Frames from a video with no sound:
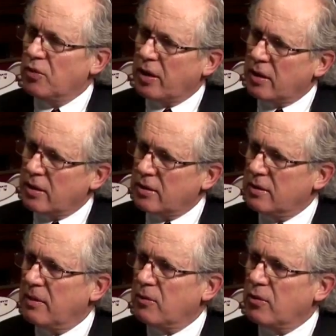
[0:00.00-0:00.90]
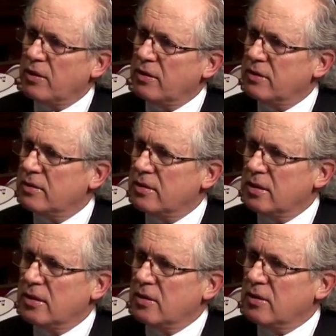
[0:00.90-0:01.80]
bringing the memory
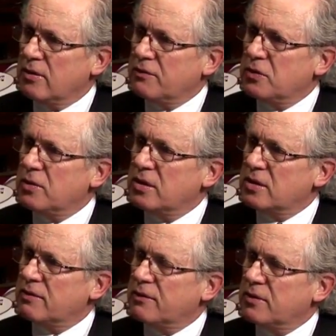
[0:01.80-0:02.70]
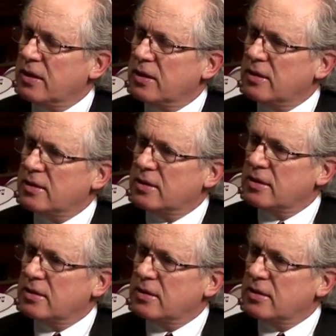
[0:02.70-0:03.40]
of Judaism for the elders?